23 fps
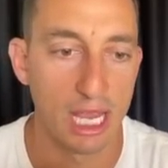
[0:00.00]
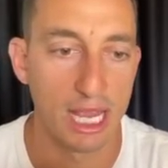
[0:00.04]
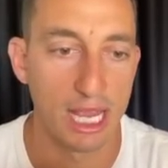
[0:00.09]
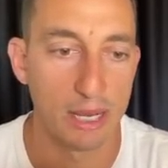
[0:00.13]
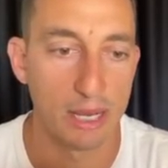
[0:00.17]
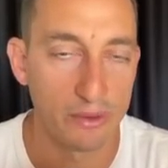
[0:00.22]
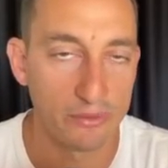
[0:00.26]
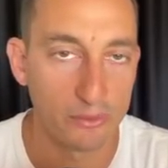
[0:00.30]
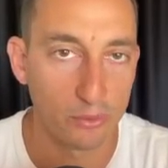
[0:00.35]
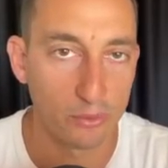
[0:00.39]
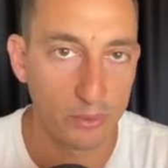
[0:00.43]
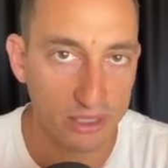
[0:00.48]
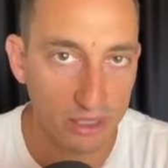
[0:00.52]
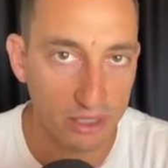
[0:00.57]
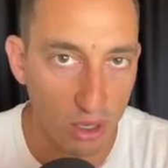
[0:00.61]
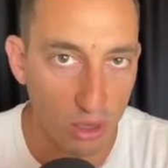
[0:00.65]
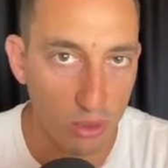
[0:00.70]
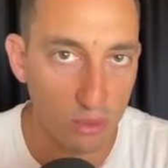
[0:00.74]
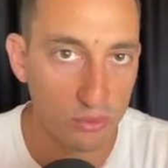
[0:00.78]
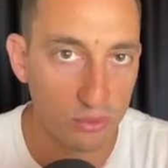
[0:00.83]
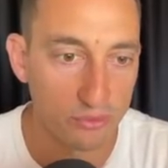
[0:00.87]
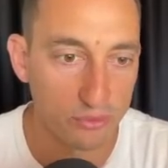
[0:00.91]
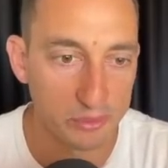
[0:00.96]
However, we
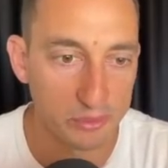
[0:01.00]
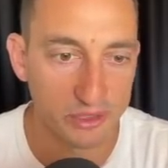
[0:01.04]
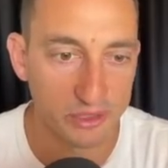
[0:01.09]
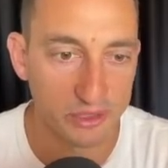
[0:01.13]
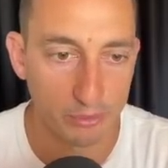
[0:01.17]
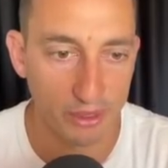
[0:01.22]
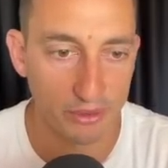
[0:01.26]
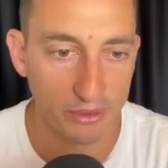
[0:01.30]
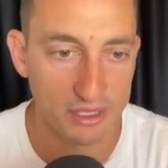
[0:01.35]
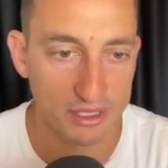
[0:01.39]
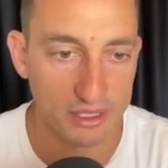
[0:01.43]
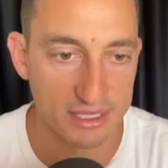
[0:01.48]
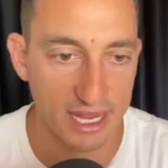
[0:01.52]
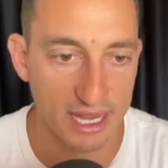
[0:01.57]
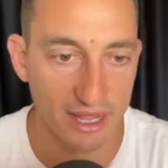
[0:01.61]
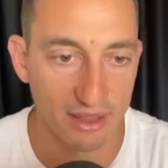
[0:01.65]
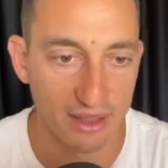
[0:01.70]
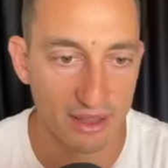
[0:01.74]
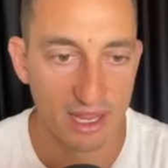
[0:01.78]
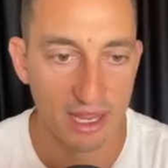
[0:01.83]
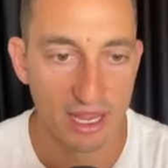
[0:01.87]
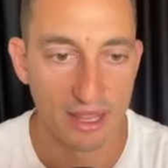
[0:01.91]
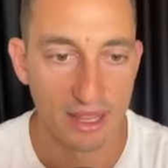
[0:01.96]
know from experience now
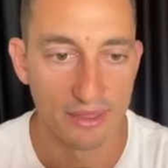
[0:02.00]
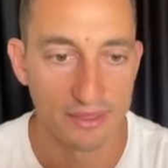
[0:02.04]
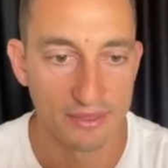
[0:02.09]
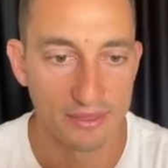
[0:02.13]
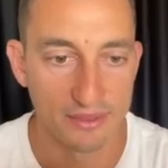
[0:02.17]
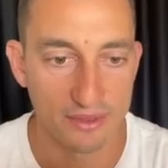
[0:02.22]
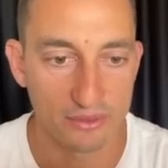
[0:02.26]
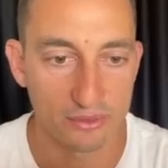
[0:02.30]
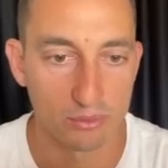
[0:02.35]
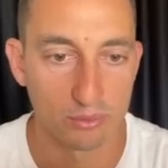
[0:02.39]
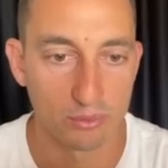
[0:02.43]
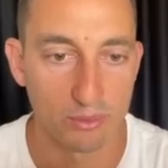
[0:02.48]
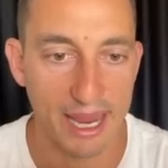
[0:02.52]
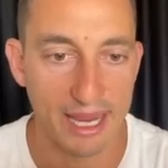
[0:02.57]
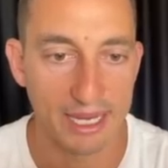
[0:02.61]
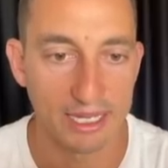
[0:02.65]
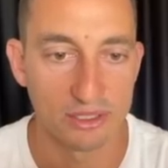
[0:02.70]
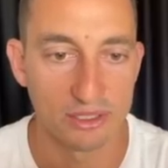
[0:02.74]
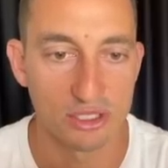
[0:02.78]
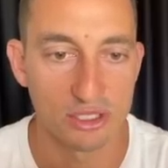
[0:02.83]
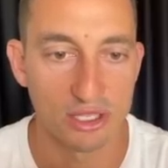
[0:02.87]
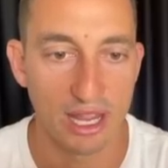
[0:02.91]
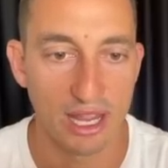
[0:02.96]
that this
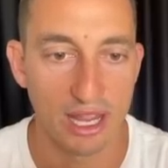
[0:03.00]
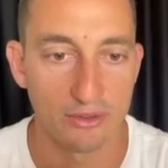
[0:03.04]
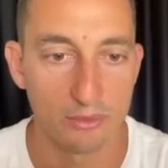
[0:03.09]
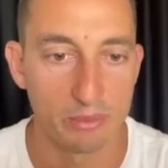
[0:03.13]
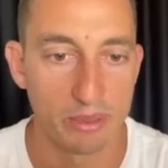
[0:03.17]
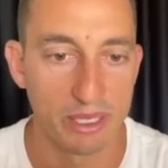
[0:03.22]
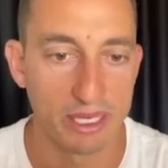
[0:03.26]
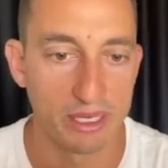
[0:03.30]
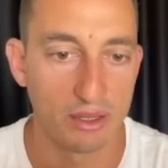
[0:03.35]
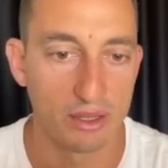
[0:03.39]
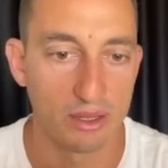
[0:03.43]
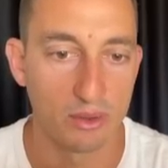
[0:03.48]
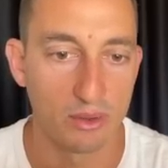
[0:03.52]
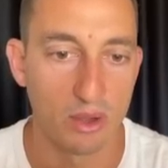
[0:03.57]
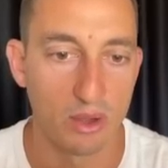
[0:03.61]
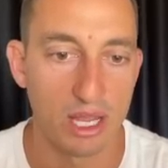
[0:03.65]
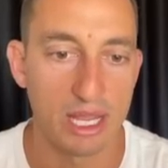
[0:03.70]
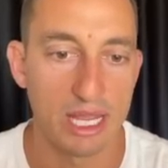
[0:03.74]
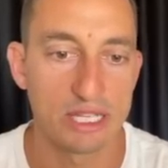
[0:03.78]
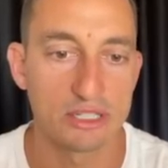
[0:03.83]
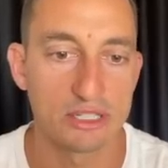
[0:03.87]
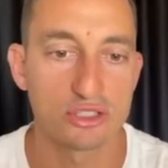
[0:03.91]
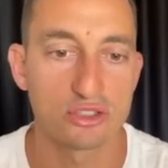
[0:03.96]
range has been
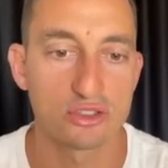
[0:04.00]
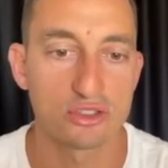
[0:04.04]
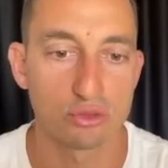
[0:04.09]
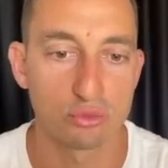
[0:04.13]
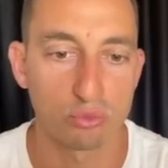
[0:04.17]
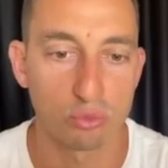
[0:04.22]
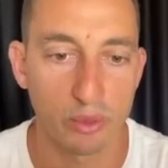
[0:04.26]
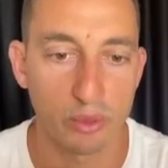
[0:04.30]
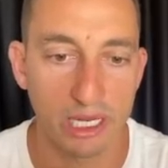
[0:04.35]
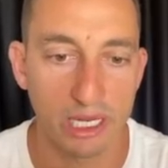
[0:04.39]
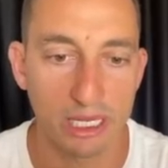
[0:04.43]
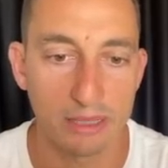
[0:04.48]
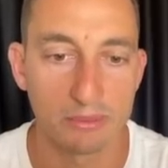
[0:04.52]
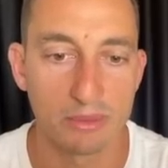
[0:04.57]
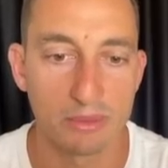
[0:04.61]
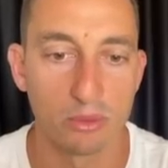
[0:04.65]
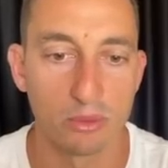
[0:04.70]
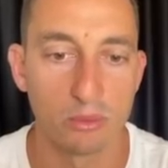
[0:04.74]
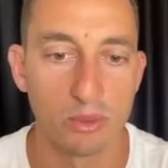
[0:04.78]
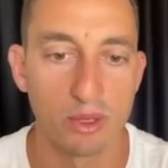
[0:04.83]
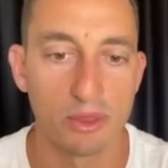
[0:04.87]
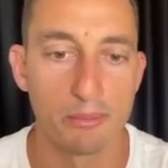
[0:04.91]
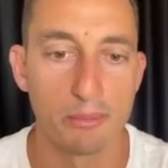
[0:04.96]
extreme
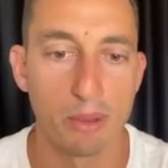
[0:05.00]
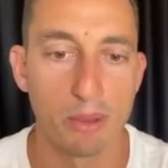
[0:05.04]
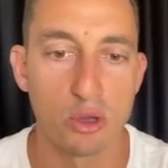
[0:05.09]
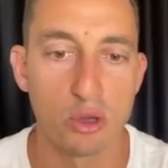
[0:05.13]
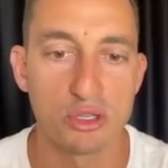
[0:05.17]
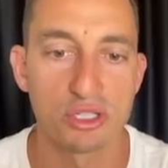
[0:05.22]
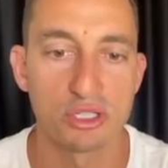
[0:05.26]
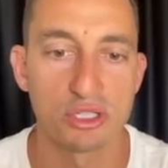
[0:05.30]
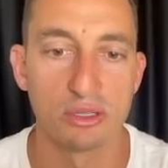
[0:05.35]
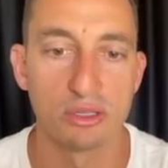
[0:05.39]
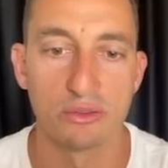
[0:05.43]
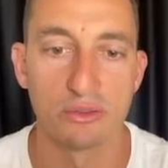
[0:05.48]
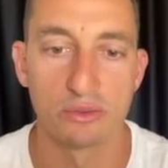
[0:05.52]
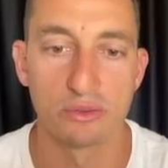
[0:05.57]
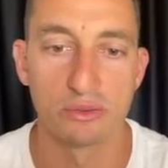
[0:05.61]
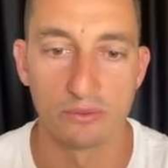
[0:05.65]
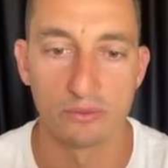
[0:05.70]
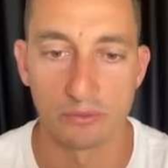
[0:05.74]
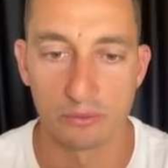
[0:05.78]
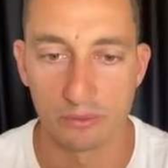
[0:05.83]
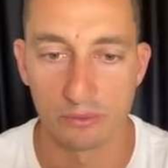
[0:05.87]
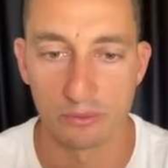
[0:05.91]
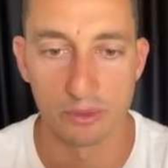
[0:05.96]
with emotions
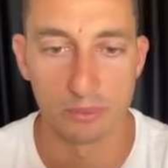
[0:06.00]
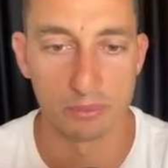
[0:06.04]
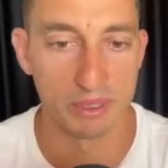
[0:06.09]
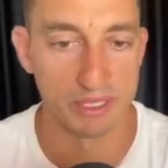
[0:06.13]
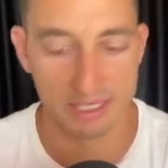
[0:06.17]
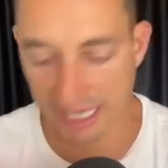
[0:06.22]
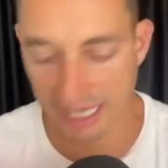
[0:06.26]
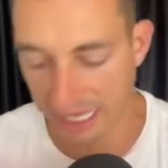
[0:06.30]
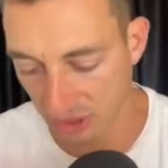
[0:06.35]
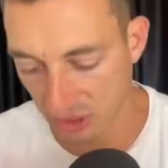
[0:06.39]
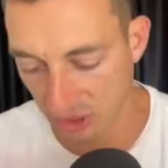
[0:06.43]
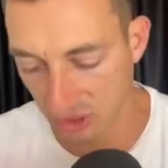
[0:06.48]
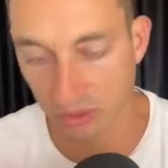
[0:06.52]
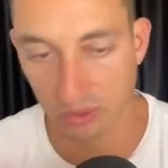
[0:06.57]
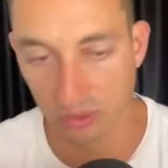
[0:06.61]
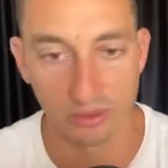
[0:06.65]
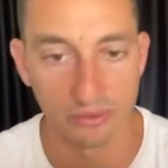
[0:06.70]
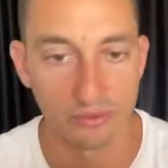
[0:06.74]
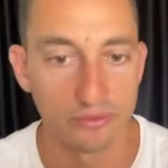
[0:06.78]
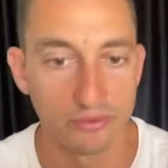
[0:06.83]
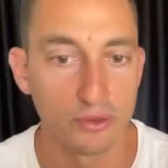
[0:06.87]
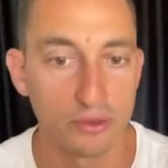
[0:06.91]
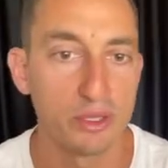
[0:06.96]
of the potential
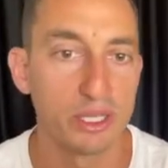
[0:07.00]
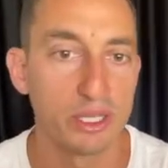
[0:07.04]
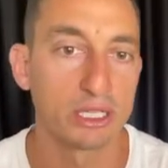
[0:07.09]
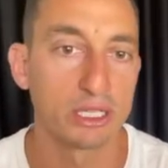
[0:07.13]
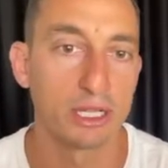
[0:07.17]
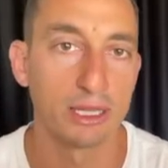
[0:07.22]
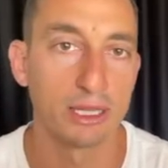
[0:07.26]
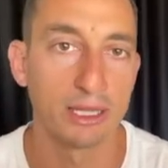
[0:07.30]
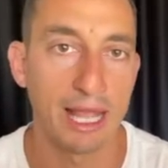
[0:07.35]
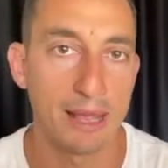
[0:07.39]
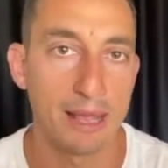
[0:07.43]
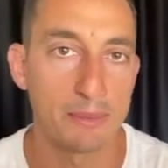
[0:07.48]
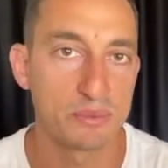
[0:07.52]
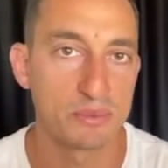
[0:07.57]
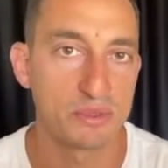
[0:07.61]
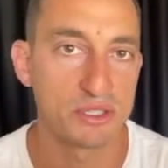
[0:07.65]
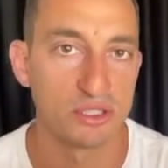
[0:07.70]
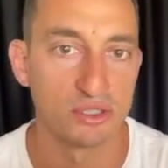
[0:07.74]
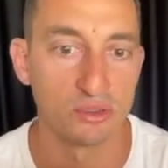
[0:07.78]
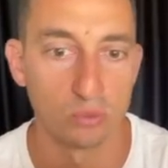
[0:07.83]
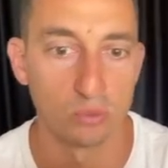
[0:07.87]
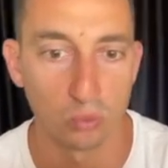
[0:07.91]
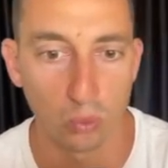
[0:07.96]
of further
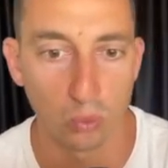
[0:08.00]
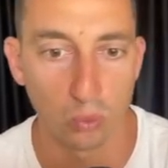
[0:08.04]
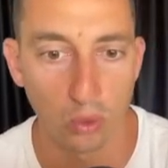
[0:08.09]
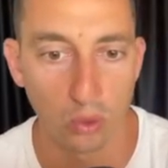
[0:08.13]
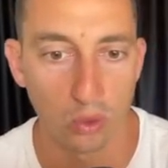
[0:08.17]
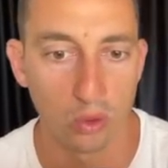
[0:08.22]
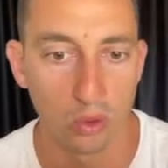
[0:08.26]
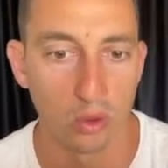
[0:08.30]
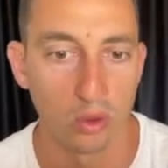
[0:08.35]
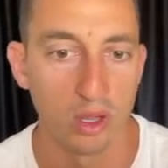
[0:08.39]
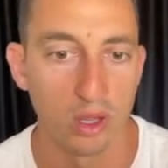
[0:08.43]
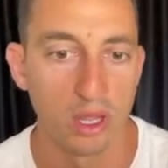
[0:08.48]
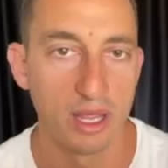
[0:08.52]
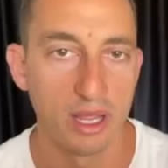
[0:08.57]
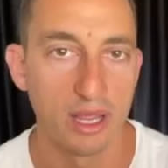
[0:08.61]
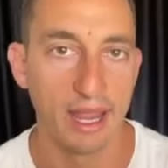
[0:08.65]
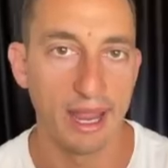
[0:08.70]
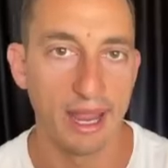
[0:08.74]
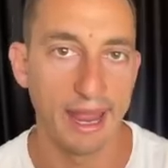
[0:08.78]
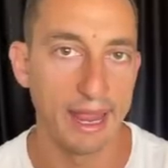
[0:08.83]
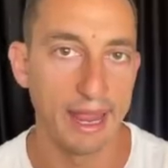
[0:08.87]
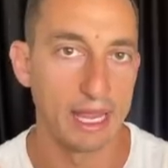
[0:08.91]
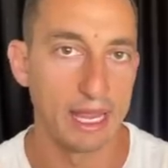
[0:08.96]
collapse and war
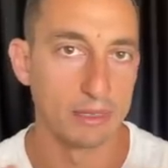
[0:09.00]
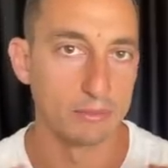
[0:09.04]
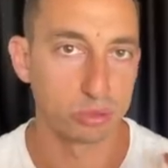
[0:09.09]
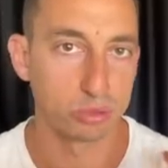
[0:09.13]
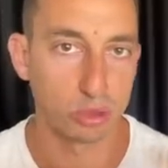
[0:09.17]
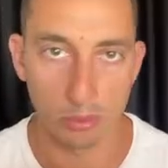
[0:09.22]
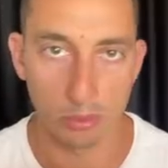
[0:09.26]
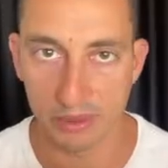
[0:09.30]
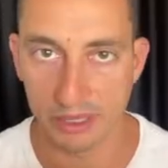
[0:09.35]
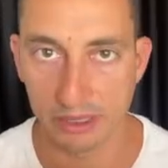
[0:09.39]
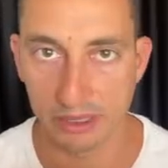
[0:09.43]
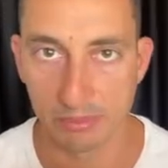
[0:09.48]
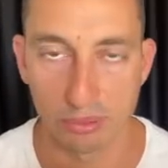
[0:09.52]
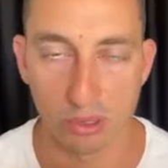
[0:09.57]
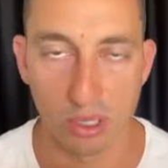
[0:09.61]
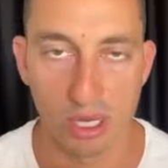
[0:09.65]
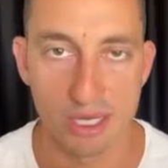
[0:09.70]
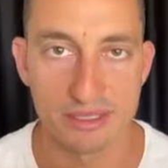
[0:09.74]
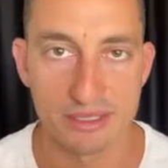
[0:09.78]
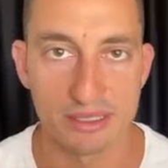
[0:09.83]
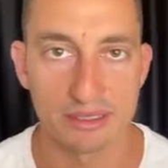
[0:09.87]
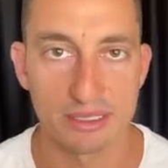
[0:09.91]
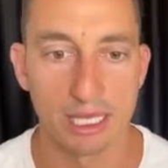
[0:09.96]
and property
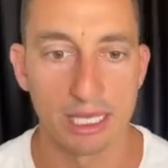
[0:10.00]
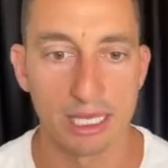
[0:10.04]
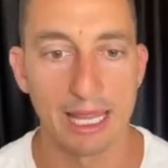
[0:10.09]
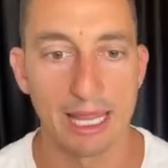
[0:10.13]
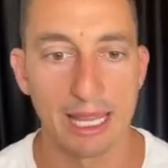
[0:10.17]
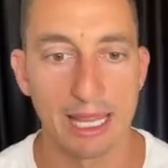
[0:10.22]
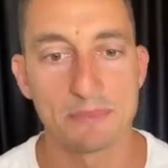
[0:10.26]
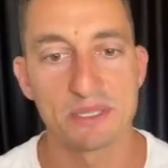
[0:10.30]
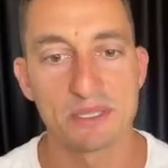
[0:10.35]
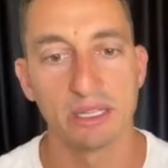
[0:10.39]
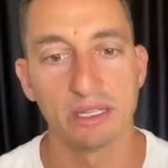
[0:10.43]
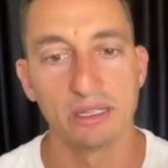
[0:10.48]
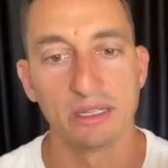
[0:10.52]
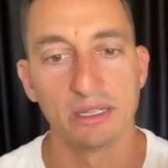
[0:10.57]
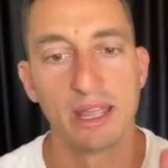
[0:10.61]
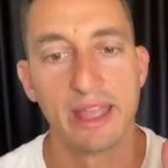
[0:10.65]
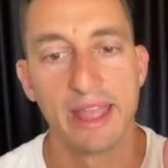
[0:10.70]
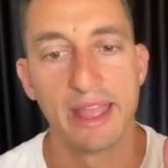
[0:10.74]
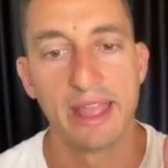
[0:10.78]
prices collapsing.